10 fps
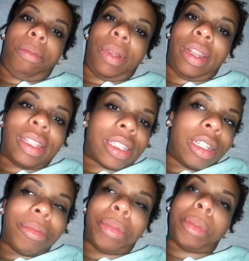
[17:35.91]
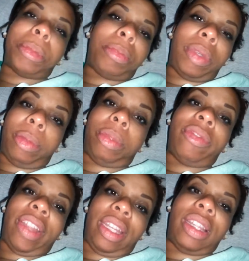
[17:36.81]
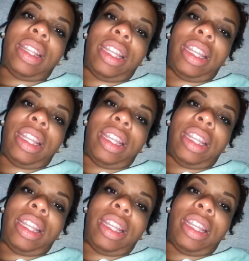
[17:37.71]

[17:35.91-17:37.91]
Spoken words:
But this couldn't have been prevented